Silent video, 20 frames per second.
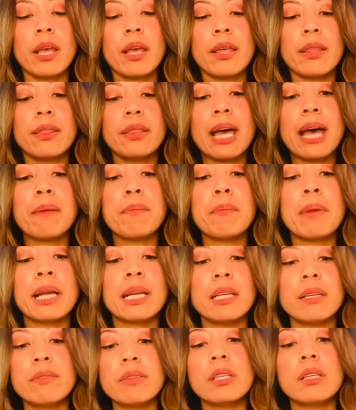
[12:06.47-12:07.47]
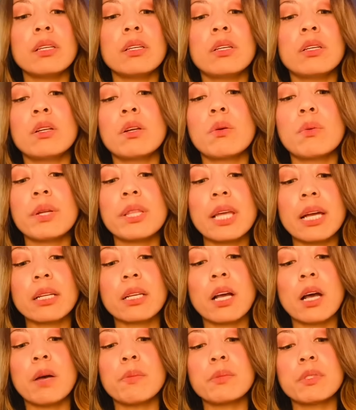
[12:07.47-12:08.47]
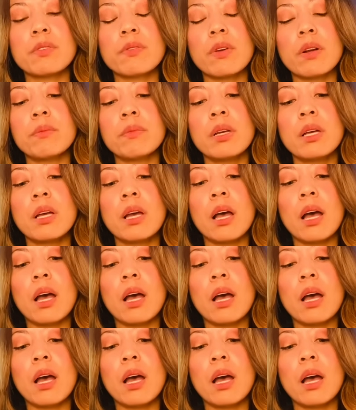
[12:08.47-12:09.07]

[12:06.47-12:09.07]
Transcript: That might even, you know where that comes from?